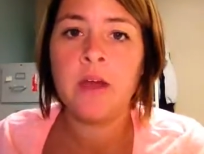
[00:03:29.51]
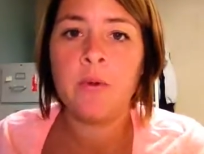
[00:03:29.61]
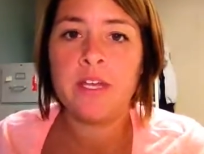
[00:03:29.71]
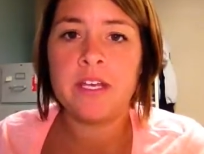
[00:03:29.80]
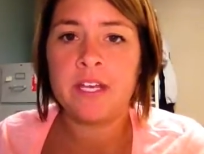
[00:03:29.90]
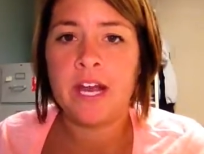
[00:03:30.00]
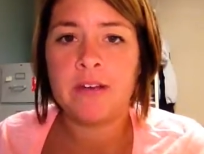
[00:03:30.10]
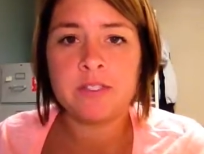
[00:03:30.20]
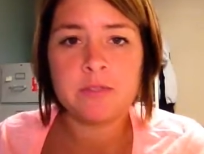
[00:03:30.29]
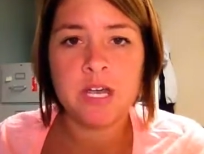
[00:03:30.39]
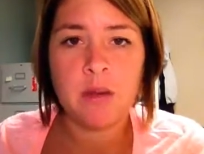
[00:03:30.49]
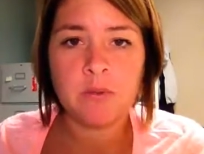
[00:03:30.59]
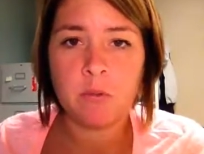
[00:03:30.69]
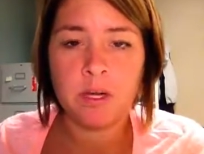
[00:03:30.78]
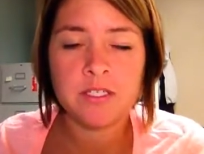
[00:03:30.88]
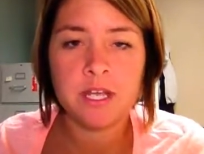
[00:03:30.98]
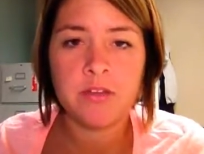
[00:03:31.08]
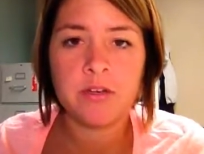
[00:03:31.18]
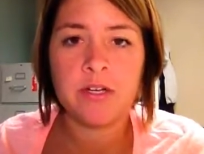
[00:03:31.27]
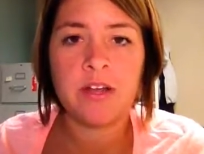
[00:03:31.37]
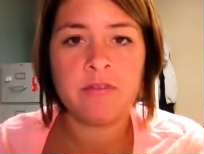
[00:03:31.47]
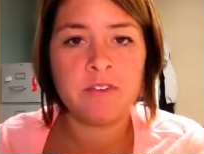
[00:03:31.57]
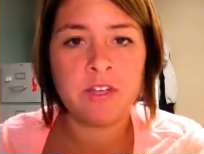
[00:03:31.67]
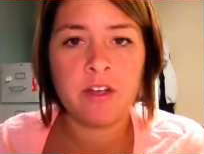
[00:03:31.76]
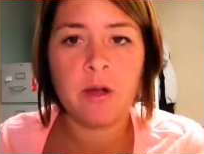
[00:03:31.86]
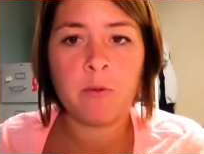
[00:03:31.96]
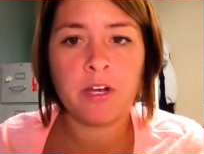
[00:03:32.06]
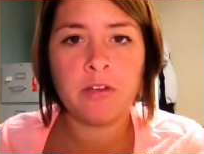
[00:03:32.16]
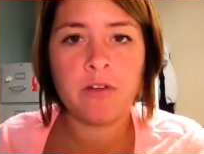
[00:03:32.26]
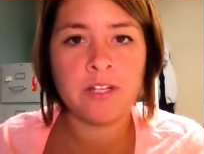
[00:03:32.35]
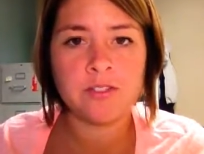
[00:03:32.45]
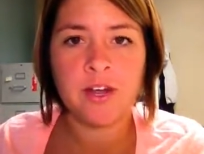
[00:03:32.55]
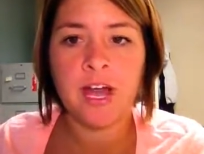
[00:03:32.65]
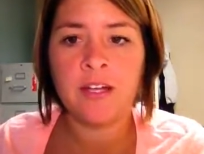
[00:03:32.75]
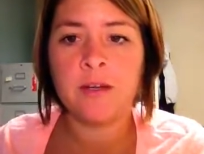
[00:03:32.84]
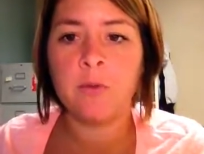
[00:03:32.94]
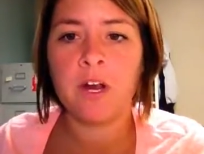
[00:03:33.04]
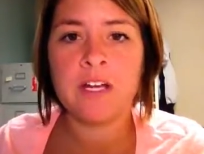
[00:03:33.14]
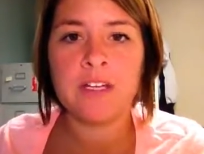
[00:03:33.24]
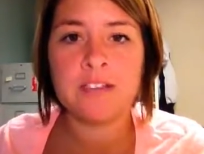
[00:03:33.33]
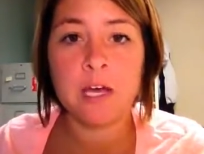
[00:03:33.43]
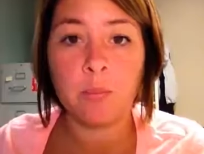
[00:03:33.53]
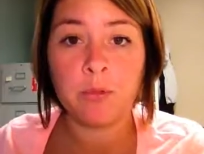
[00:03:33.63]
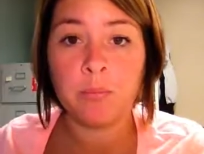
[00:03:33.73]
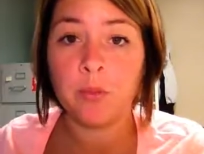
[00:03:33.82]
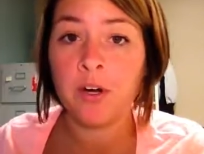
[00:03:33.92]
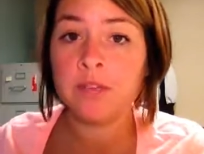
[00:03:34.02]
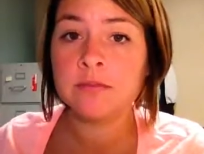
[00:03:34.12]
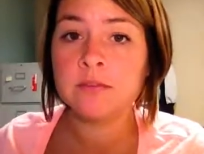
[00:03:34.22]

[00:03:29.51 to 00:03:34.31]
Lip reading: we can have some time to work together and I figure out where you guys are at and where I need to help you more.